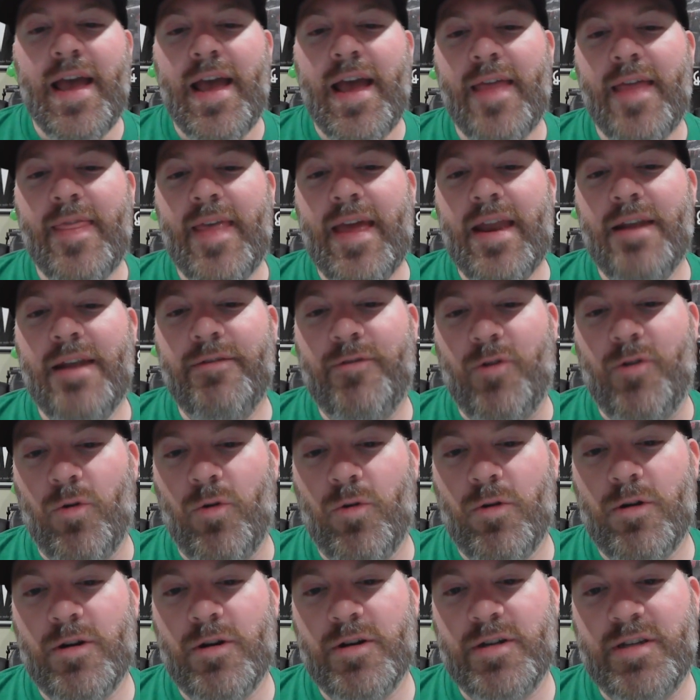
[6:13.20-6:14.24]
And then, of
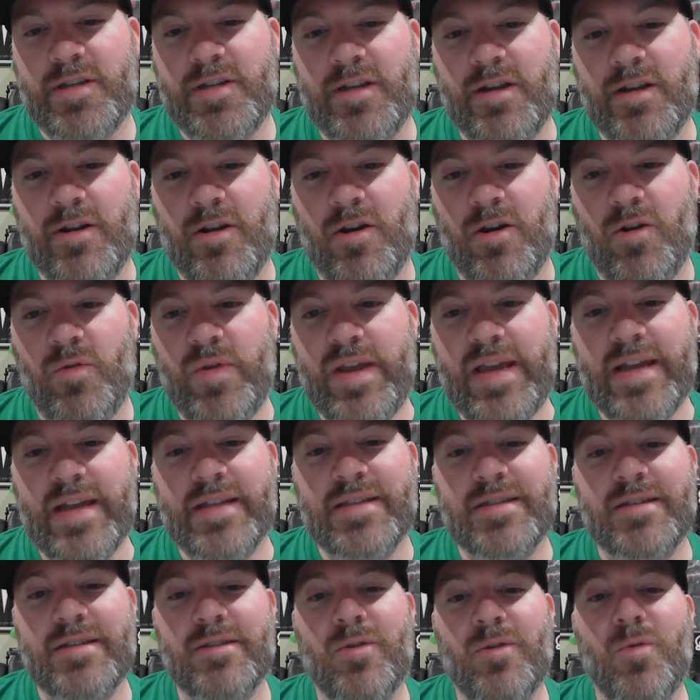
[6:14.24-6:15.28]
course, you know, we get
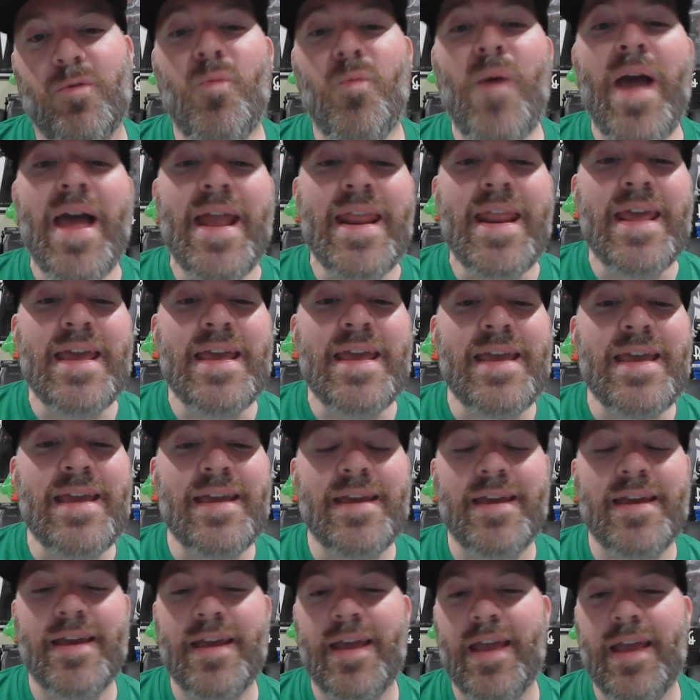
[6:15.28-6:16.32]
to the
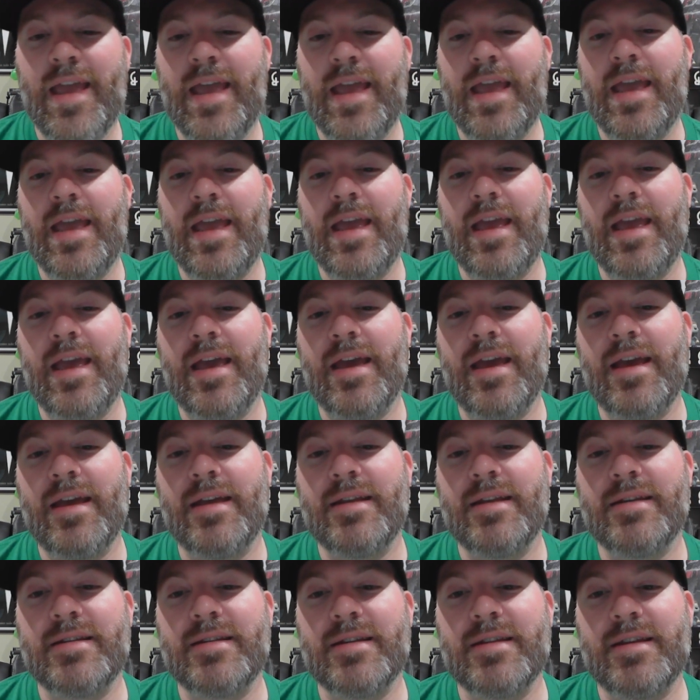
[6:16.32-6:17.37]
wedding,
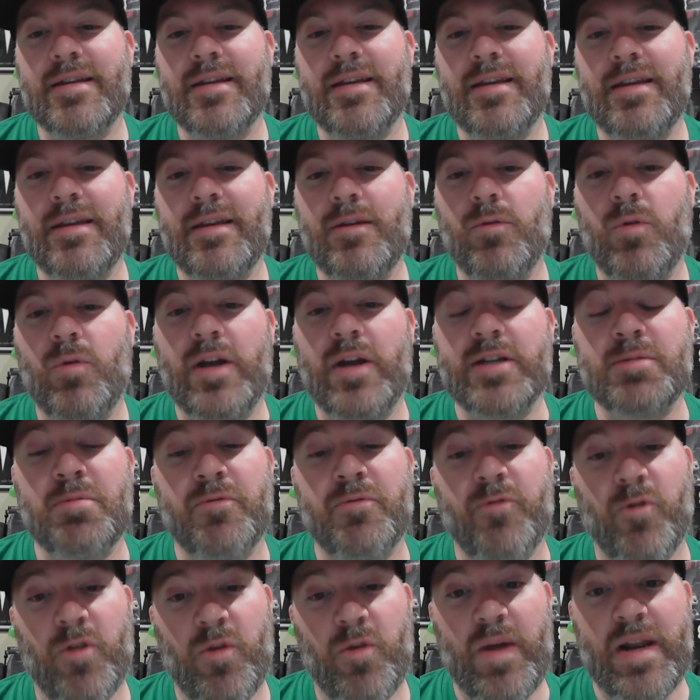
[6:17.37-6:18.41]
and, well, actually,
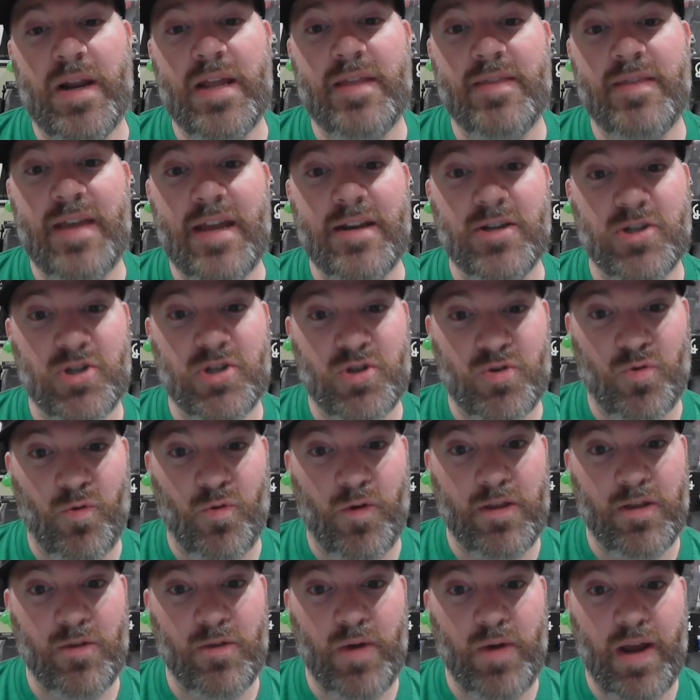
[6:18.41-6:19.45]
before the wedding, they
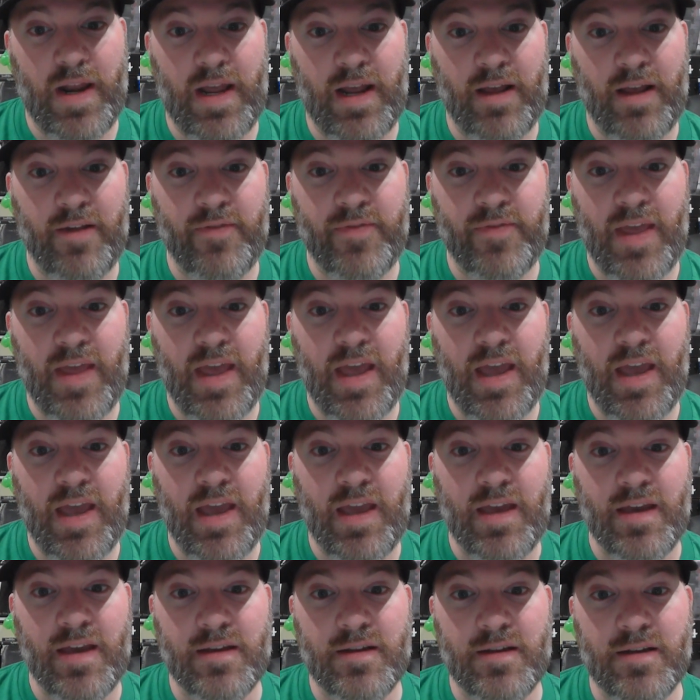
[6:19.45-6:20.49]
destroy the wedding.
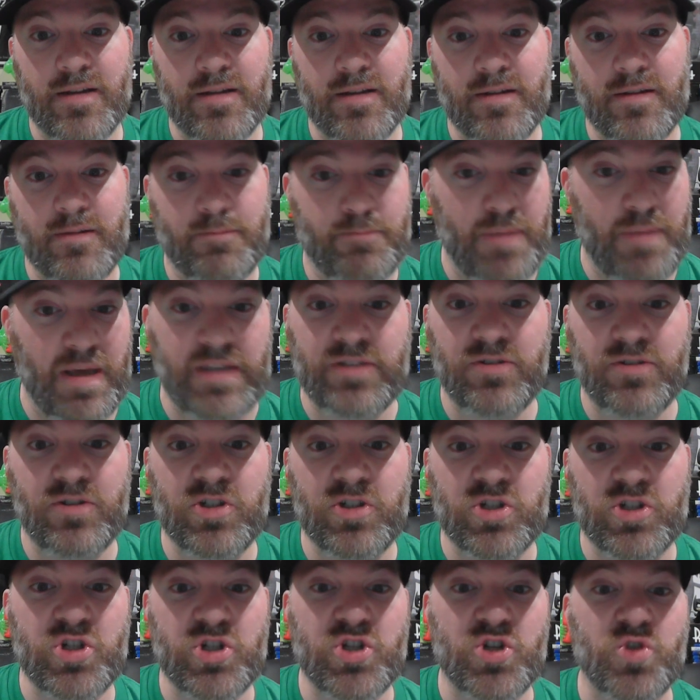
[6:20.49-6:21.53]
They basically
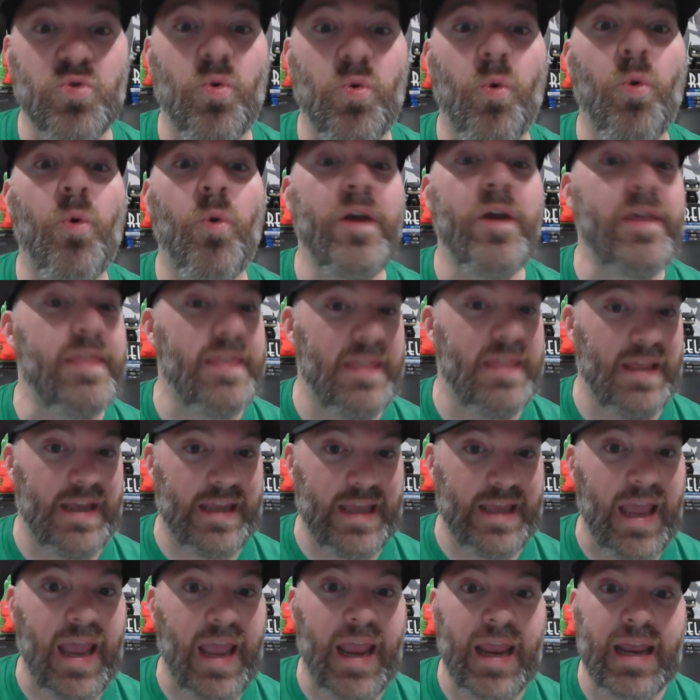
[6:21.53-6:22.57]
destroy the
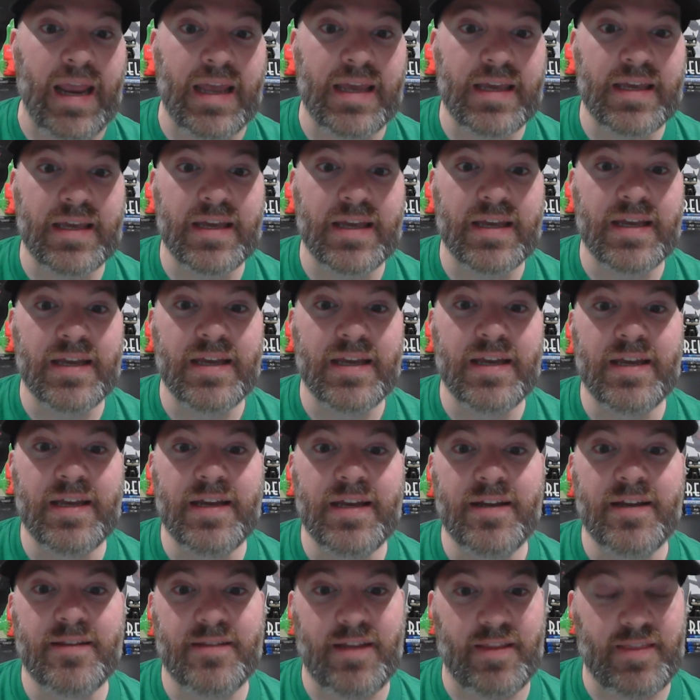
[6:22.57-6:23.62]
cake
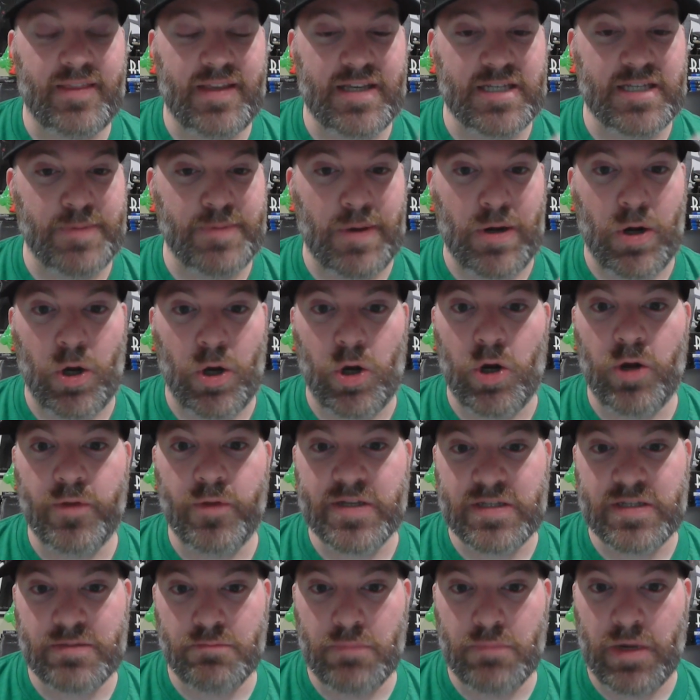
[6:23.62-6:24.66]
that they spend all
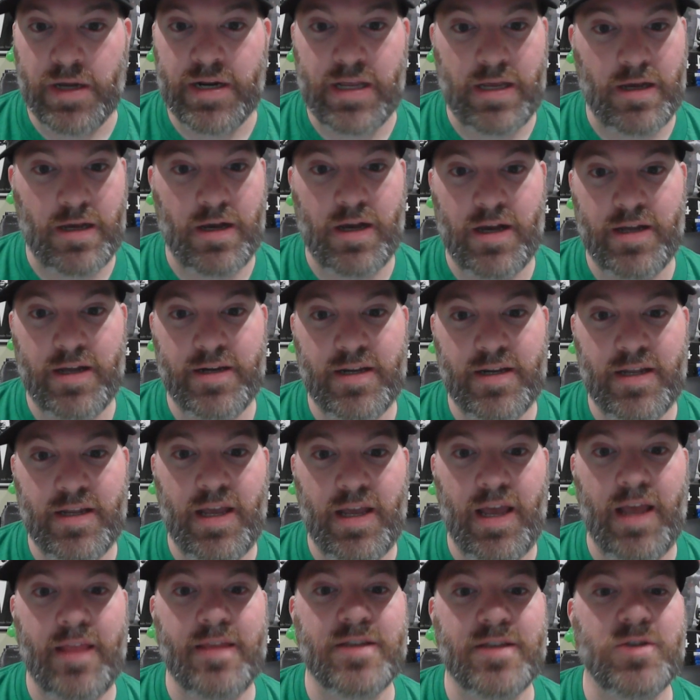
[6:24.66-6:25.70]
this money on.
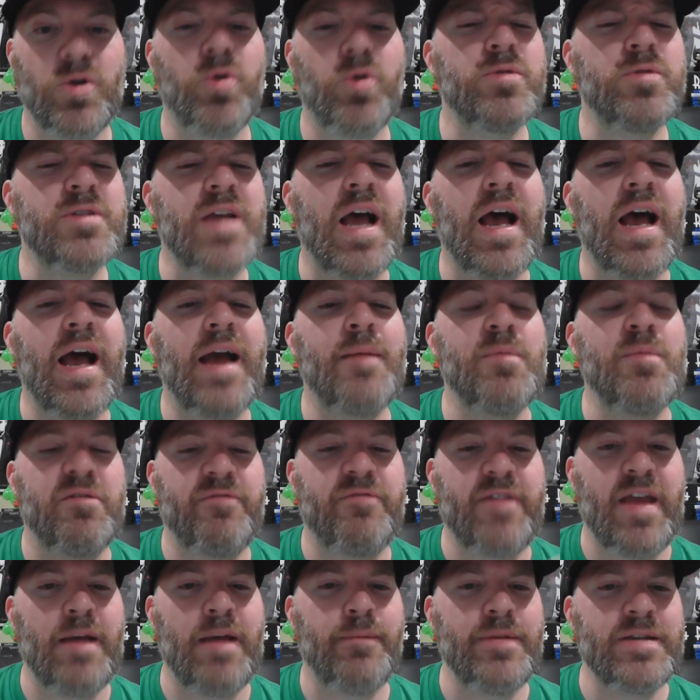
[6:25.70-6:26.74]
And this whole time, the
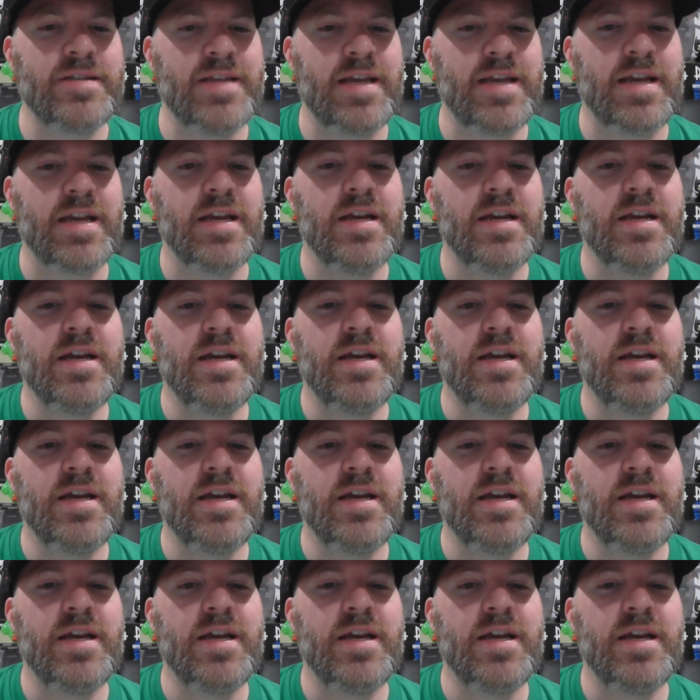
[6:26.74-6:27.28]
family's, like,